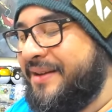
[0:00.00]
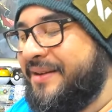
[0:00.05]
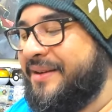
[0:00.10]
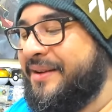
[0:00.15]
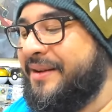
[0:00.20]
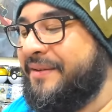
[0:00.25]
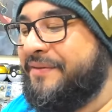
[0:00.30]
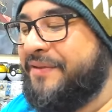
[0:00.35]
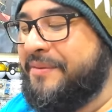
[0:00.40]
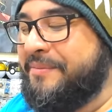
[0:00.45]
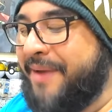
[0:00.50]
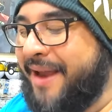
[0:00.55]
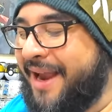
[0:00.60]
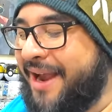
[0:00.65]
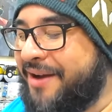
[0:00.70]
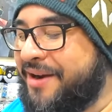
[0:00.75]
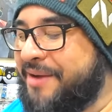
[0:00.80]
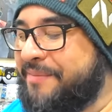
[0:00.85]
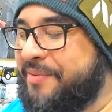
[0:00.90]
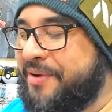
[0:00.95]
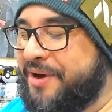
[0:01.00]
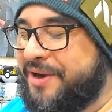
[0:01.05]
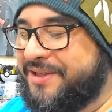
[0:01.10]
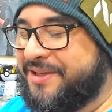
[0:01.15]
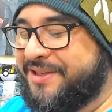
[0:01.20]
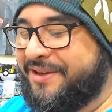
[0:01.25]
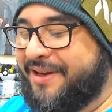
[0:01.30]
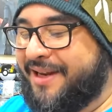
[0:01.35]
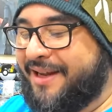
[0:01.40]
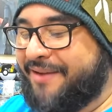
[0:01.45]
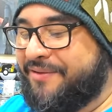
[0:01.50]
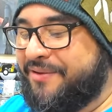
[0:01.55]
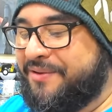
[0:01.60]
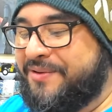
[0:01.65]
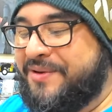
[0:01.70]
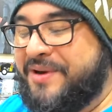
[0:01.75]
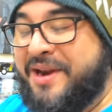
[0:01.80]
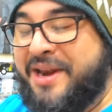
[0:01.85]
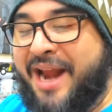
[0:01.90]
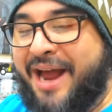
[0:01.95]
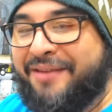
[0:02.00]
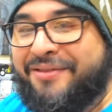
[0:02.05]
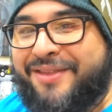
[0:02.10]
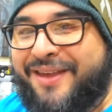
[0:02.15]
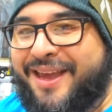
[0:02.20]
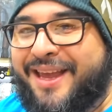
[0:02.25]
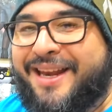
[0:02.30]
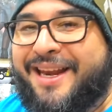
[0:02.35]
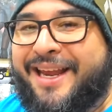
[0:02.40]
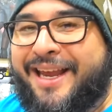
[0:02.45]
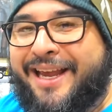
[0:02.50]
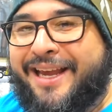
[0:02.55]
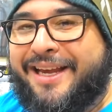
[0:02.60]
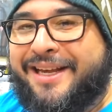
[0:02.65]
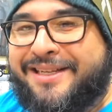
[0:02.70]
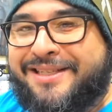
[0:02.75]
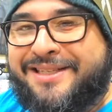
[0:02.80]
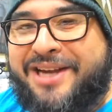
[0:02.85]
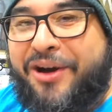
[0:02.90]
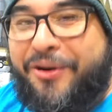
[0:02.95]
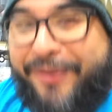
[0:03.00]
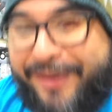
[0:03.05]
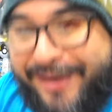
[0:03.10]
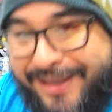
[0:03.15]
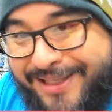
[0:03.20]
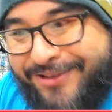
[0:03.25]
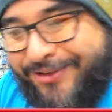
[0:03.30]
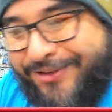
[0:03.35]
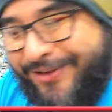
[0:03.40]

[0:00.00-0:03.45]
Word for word: for me on a personal level, nothing in here is going towards